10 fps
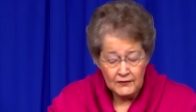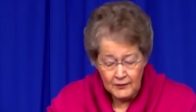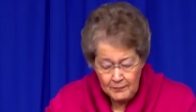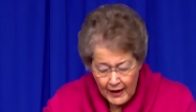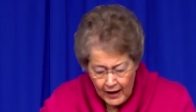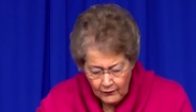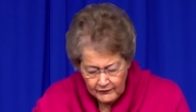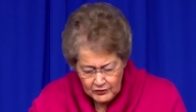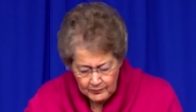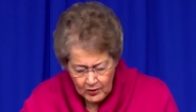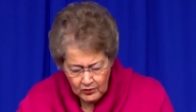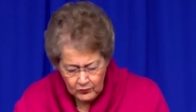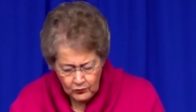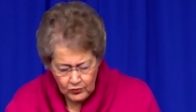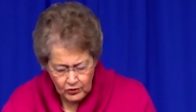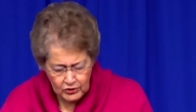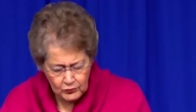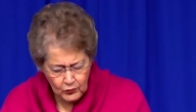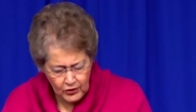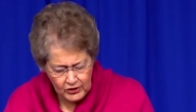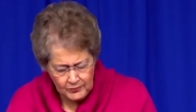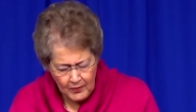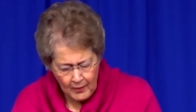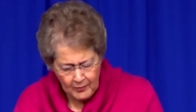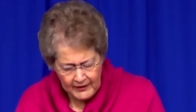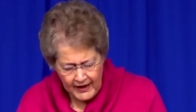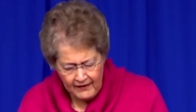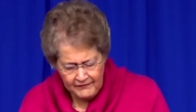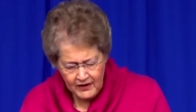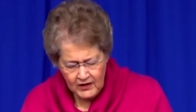The power of spoken words. Words probably have